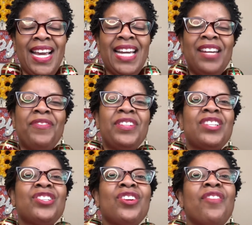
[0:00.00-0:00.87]
and if it's
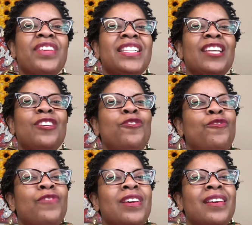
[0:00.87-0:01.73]
a service that
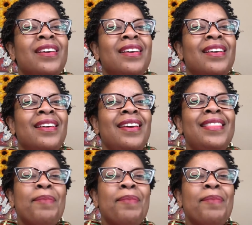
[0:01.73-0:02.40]
you've in